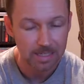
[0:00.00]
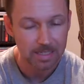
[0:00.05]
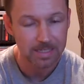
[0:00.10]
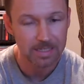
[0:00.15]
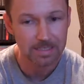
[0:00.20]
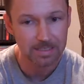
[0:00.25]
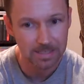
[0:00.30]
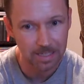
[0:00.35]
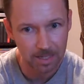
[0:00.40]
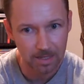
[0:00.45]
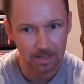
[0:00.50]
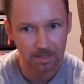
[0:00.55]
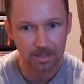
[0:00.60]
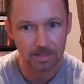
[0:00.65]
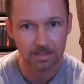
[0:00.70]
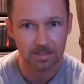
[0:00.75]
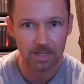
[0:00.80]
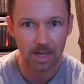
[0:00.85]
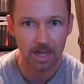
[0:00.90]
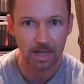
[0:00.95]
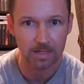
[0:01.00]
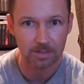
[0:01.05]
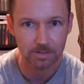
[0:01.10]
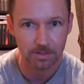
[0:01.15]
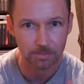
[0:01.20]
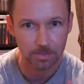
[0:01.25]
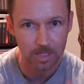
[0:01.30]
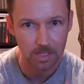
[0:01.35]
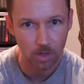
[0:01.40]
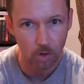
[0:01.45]
He's telling us not
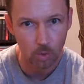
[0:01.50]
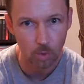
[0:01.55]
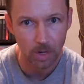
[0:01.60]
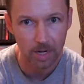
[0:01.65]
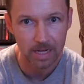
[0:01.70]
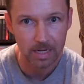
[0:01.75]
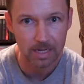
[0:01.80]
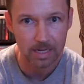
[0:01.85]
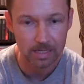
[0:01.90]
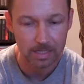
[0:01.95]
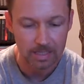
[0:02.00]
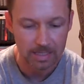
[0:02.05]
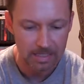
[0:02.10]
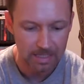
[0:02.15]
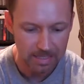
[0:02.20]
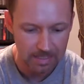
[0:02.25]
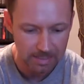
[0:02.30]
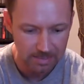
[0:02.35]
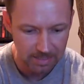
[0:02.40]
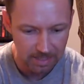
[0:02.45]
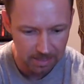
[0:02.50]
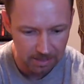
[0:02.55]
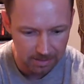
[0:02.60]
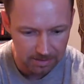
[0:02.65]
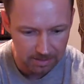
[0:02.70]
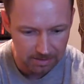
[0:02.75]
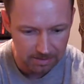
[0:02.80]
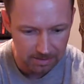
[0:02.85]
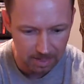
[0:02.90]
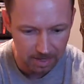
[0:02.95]
to be quick. He's
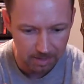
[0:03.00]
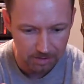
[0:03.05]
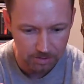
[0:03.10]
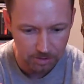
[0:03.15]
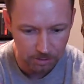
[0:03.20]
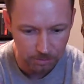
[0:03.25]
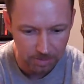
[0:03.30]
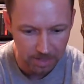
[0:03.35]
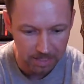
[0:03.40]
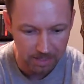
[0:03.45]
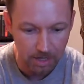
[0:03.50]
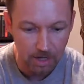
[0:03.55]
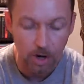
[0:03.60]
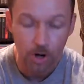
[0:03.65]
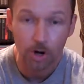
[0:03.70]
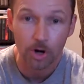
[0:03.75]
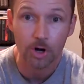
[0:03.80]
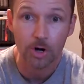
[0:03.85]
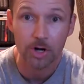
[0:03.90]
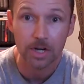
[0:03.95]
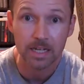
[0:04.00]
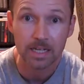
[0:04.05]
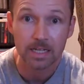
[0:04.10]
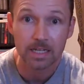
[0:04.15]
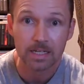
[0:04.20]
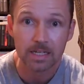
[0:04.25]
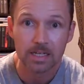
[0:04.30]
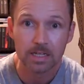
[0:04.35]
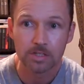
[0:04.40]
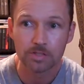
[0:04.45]
telling us not to be in a hurry
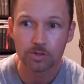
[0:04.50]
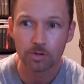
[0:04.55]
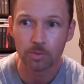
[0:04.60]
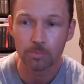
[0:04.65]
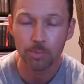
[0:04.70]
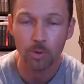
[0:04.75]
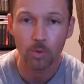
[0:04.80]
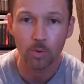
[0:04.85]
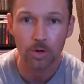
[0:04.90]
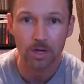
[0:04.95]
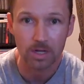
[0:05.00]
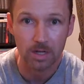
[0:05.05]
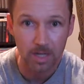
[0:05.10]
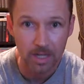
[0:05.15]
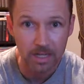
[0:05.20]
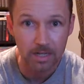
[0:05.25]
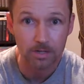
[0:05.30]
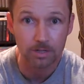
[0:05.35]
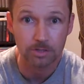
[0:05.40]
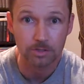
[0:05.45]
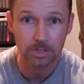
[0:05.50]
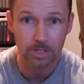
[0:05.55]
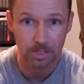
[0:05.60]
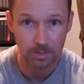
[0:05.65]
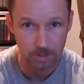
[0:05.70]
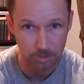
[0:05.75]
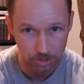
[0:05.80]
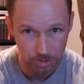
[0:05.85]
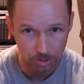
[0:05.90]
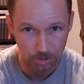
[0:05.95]
to appoint leaders in
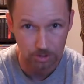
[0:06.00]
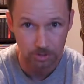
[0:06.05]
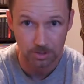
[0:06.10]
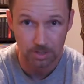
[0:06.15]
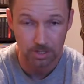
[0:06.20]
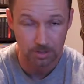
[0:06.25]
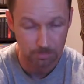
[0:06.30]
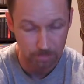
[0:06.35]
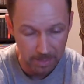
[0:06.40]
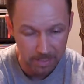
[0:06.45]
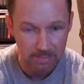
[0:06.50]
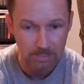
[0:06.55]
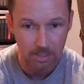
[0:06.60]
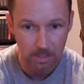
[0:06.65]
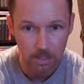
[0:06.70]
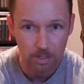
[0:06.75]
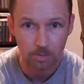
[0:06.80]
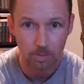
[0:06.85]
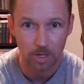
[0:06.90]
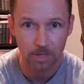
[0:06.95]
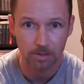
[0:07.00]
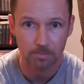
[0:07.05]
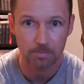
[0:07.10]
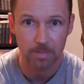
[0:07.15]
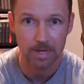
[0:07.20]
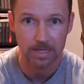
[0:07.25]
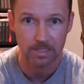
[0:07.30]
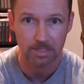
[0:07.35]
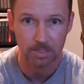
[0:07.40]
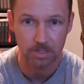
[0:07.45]
the church. That's basically what the
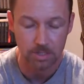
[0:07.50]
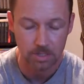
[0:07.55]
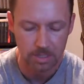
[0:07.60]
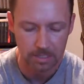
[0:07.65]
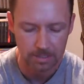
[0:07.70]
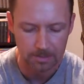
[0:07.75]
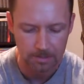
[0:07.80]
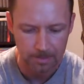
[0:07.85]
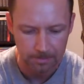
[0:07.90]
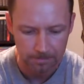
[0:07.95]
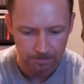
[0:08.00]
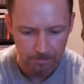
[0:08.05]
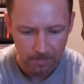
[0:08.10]
message is.